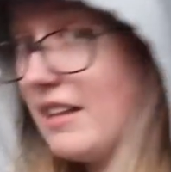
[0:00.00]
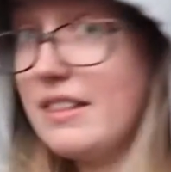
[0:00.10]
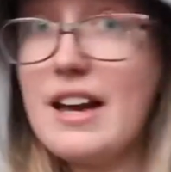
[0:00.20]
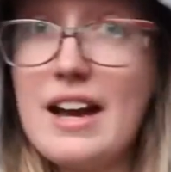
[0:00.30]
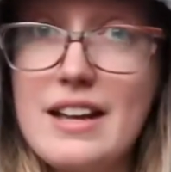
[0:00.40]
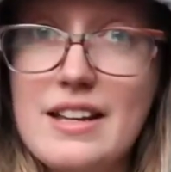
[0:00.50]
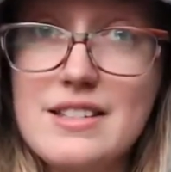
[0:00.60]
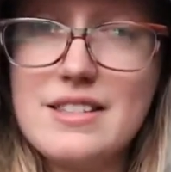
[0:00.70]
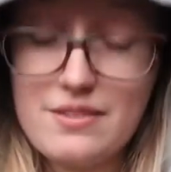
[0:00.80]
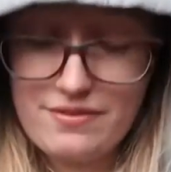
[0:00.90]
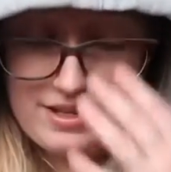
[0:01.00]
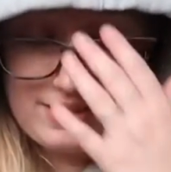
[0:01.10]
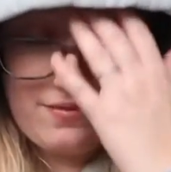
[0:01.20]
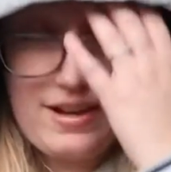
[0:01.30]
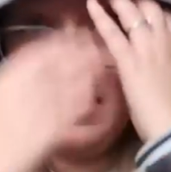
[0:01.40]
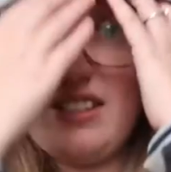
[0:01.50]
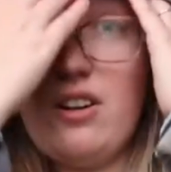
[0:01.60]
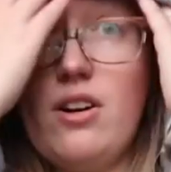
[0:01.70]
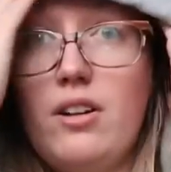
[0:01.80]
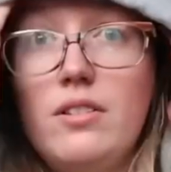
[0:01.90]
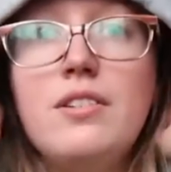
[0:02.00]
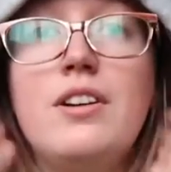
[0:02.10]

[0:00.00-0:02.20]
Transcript: That is the Festival Hall.